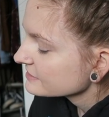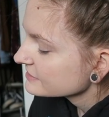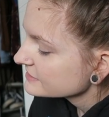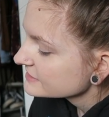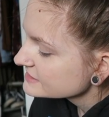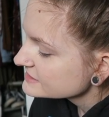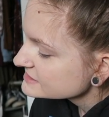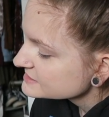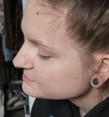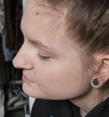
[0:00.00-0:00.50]

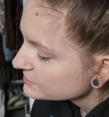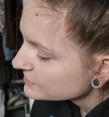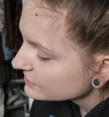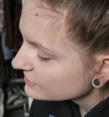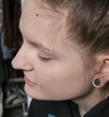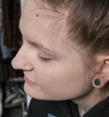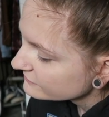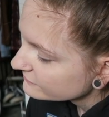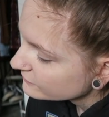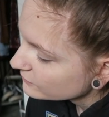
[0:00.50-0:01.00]
this
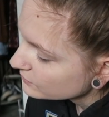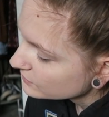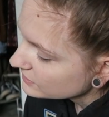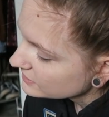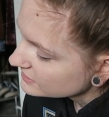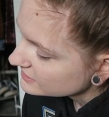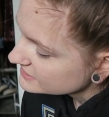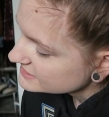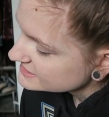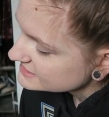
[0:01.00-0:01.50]
book
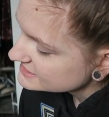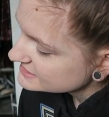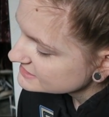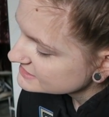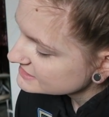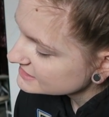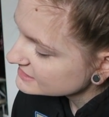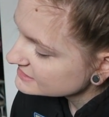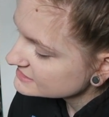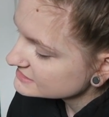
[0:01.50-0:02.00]
for
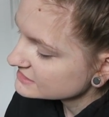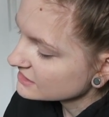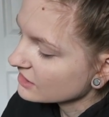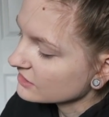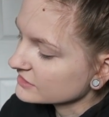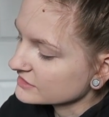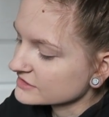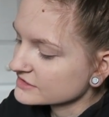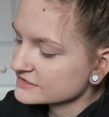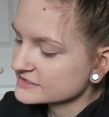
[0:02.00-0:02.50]

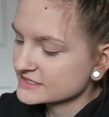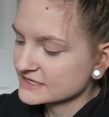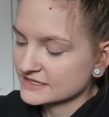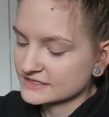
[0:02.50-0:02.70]
$6.